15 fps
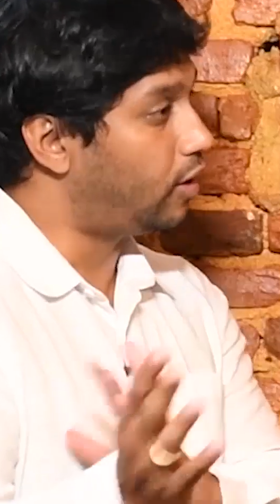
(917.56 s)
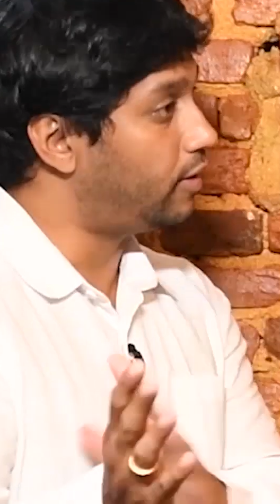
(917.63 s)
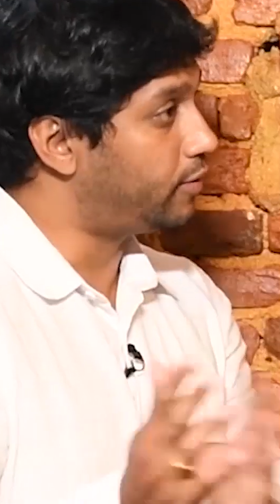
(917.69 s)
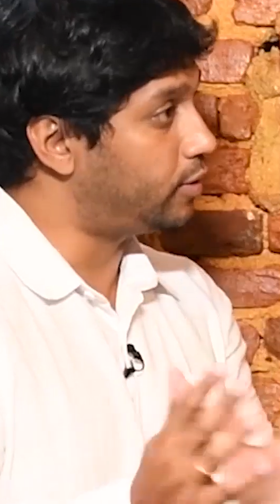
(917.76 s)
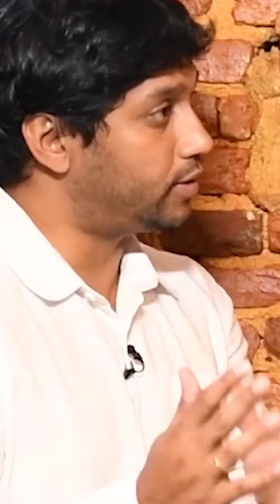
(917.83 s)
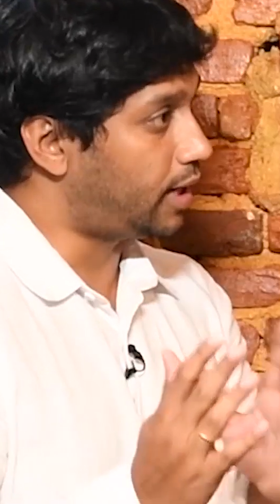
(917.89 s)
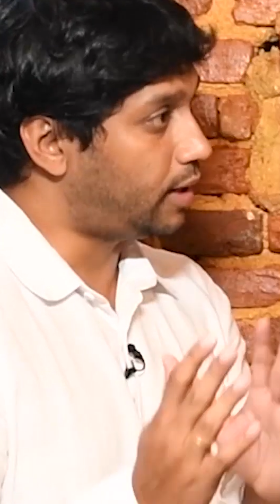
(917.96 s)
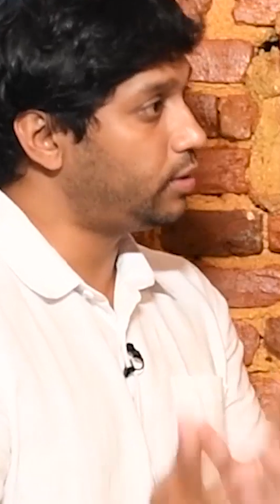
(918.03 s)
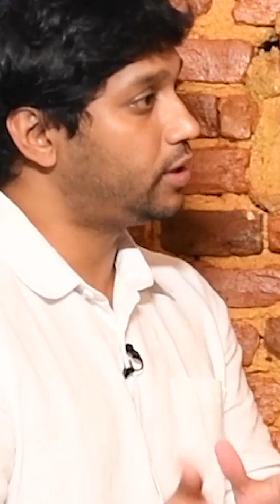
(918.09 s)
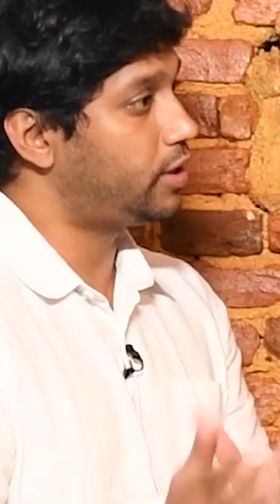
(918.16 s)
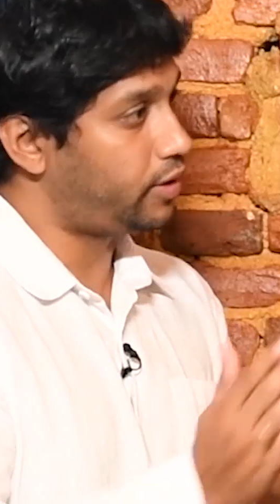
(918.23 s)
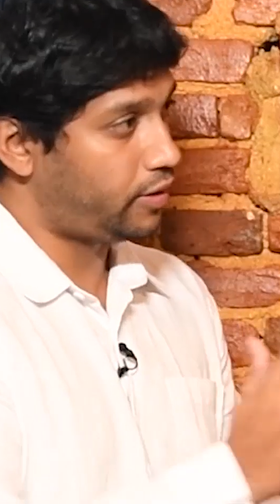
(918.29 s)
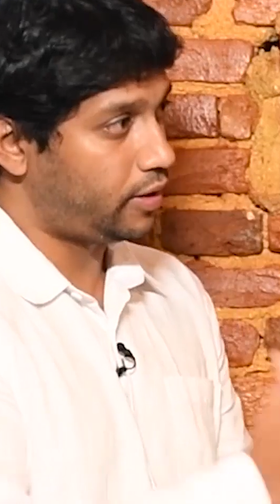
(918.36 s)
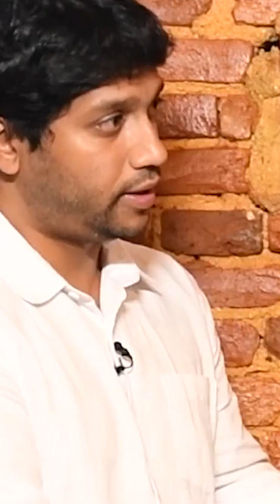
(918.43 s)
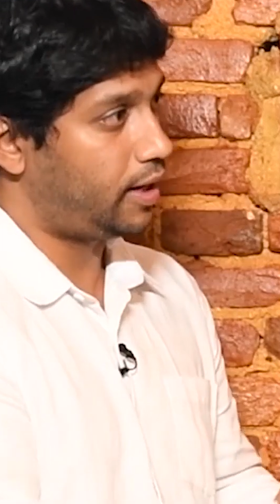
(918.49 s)
all of those out,
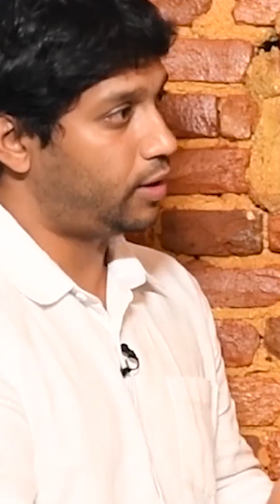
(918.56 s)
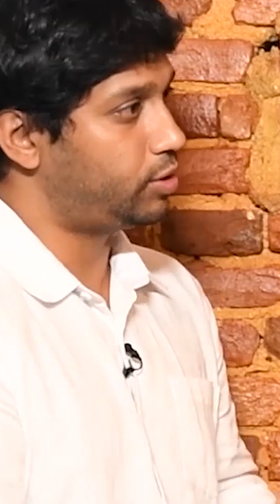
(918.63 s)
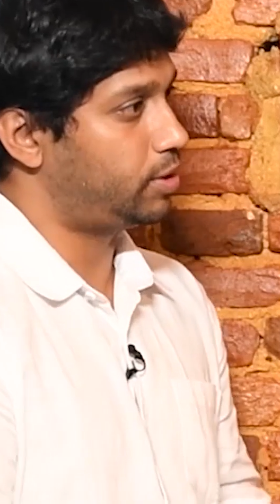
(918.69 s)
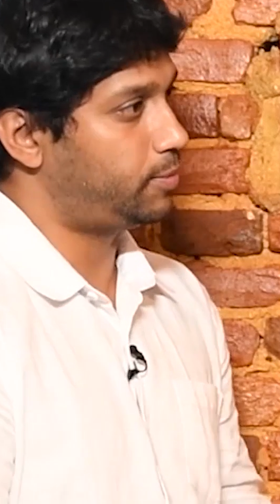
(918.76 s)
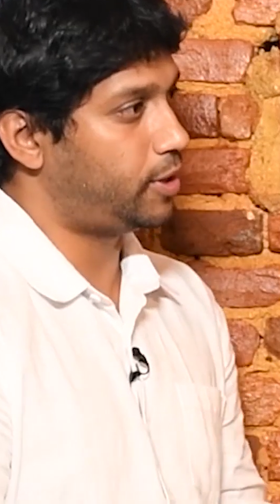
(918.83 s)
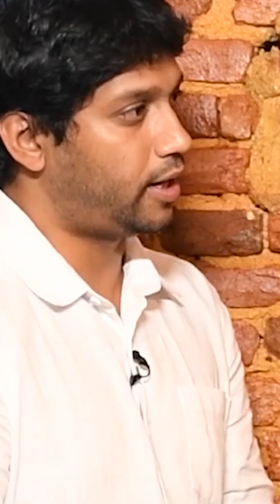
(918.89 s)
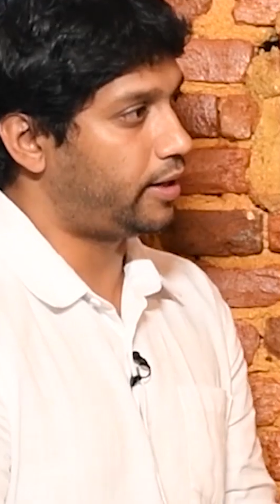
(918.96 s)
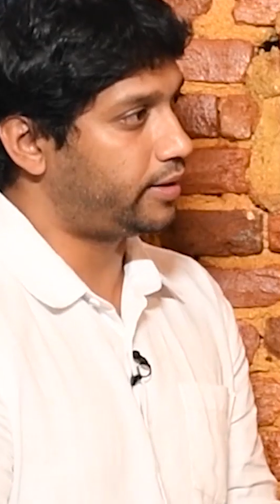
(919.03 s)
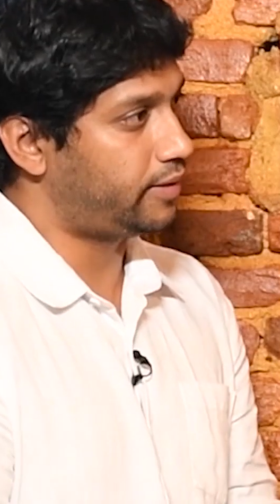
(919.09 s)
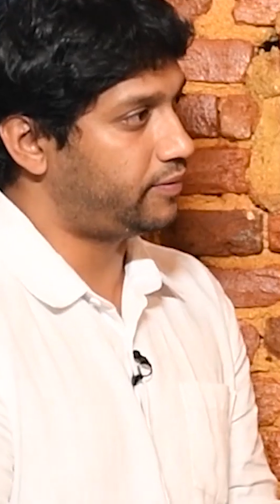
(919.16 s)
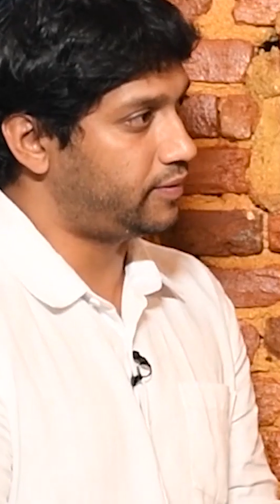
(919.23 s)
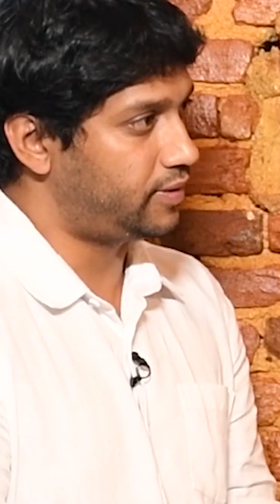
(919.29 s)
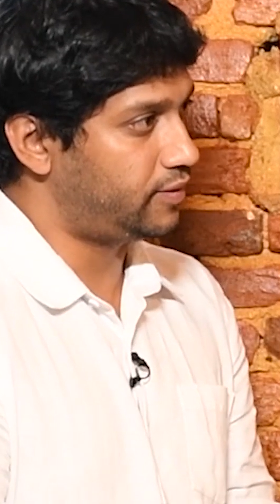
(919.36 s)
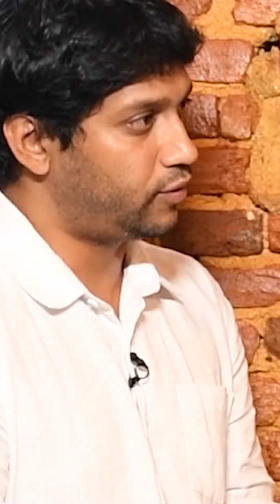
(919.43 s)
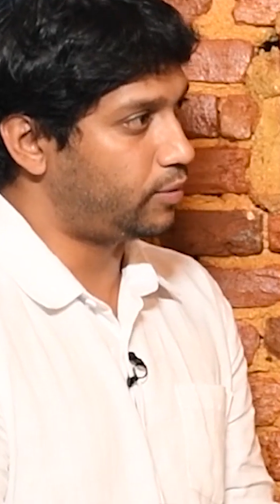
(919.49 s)
you're down to about
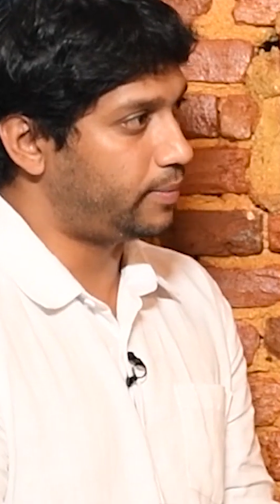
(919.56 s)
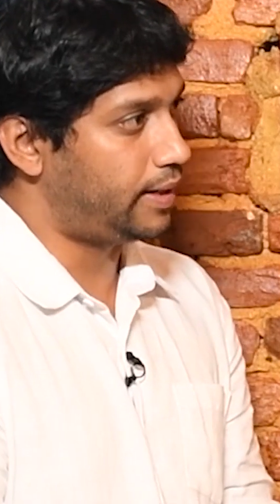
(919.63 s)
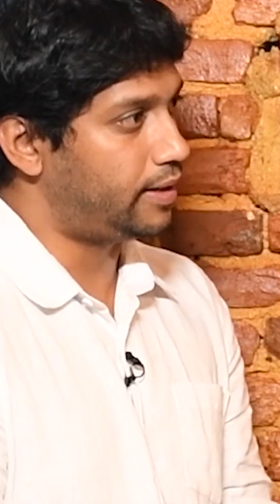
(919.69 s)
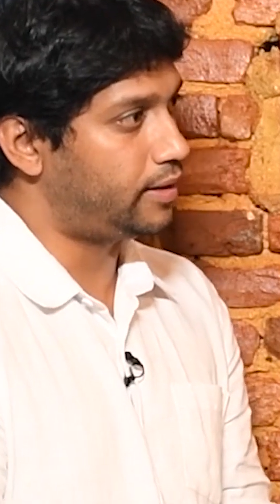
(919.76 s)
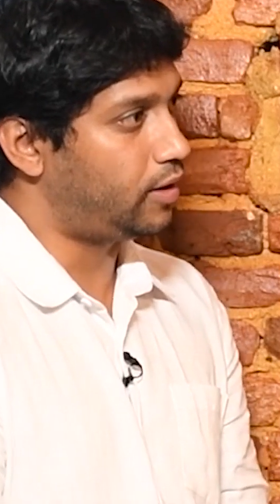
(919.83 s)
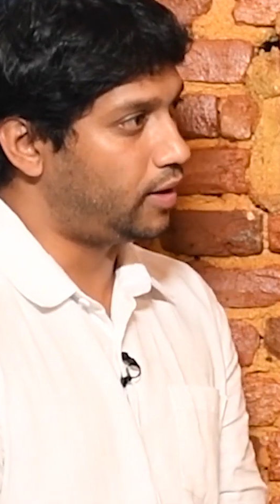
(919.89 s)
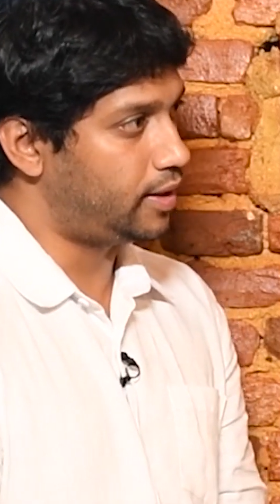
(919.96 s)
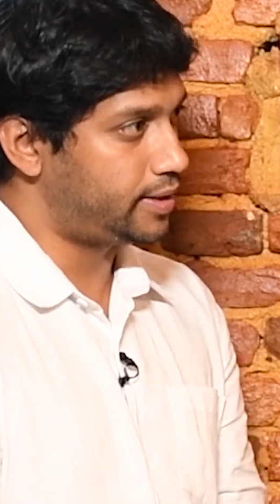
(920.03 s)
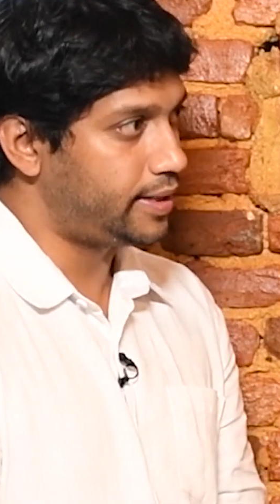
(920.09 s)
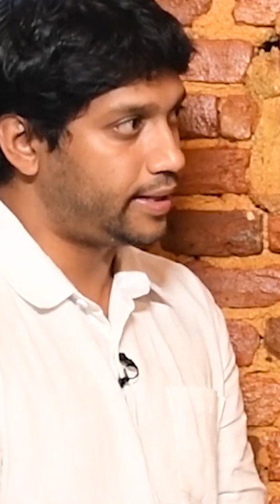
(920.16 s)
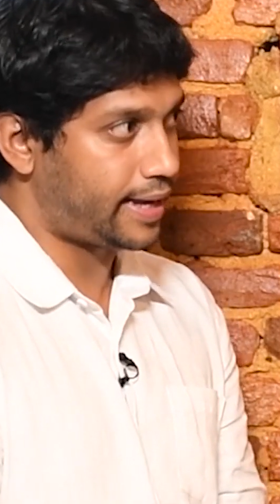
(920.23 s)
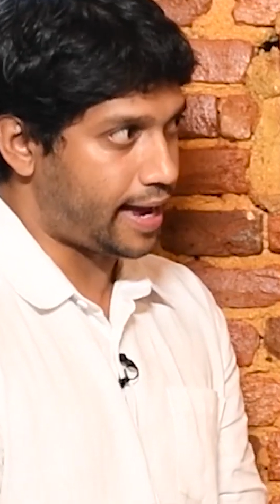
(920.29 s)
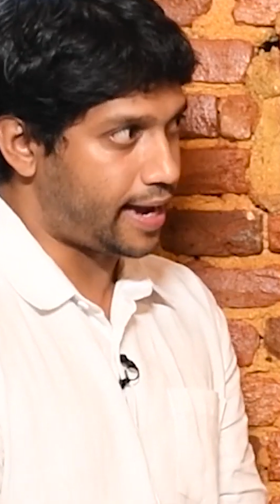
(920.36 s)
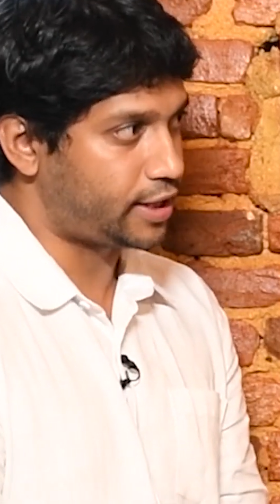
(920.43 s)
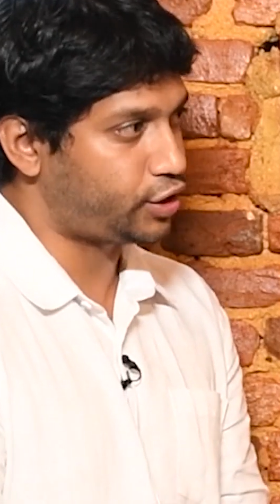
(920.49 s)
$154 million in
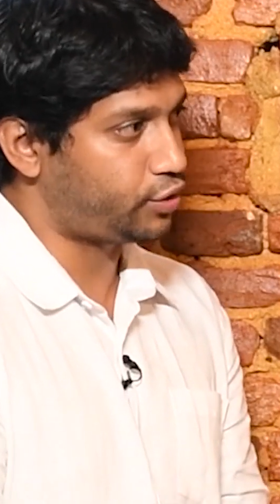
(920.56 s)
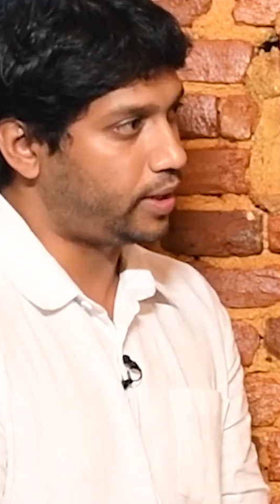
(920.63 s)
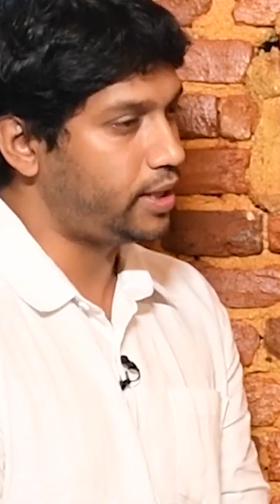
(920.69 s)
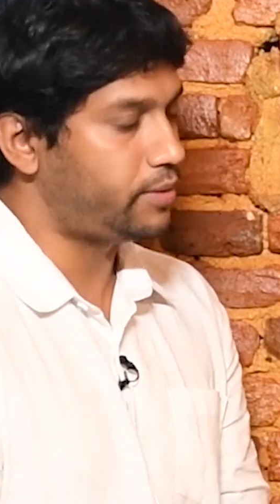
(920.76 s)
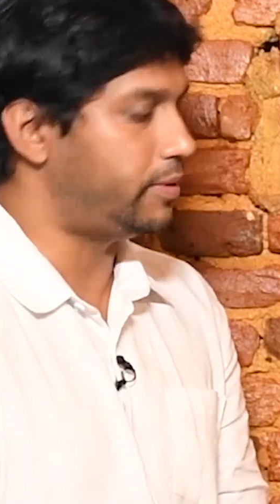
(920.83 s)
cash, right?